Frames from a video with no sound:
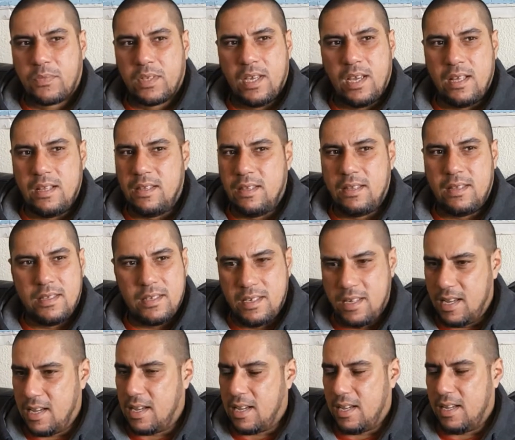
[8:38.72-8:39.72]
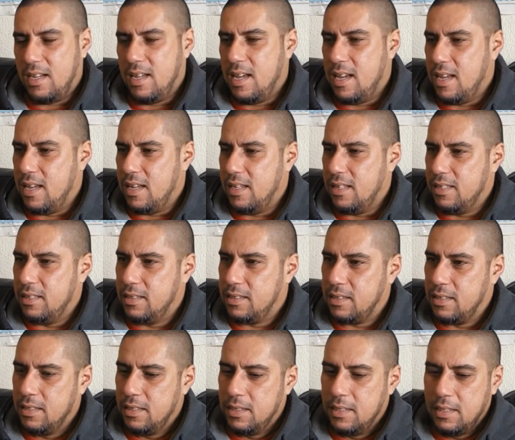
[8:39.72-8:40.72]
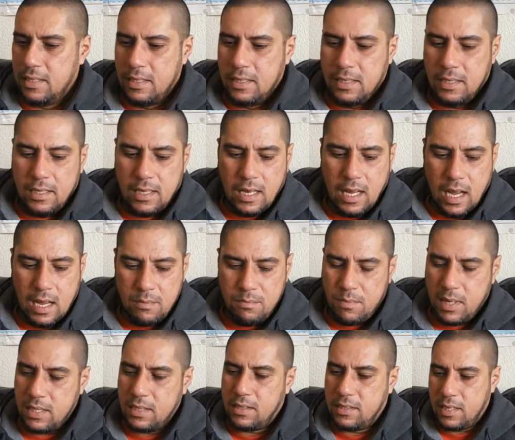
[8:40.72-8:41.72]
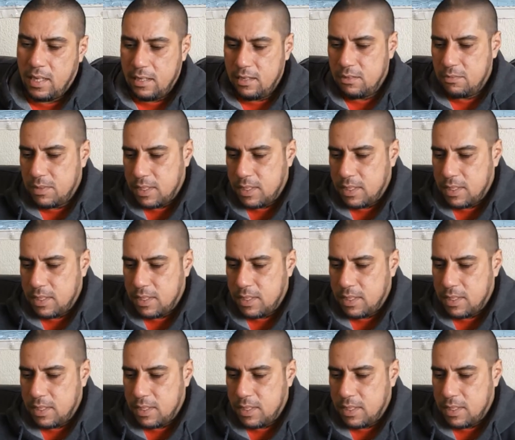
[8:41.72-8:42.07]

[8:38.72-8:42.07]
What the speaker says: And yeah, and I must tell you,